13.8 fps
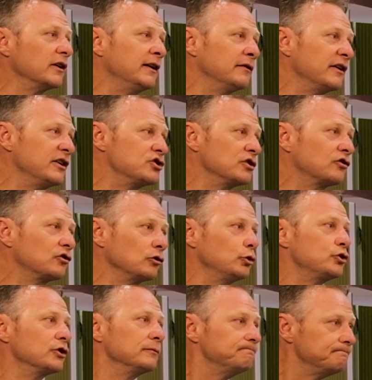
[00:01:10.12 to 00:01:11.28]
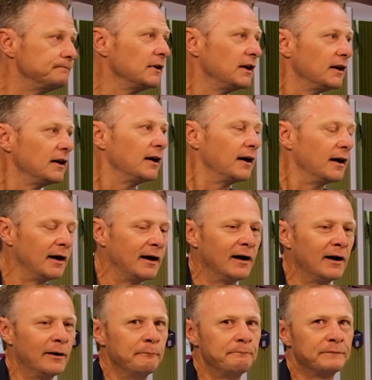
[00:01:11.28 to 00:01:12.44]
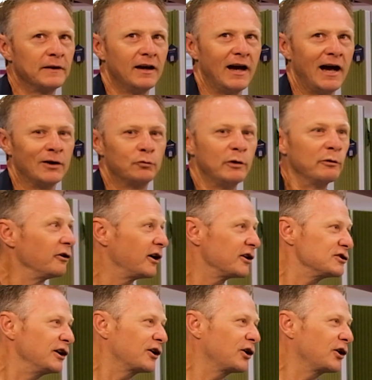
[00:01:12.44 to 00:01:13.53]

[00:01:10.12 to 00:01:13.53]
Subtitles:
Innovation Solution. And we were actually a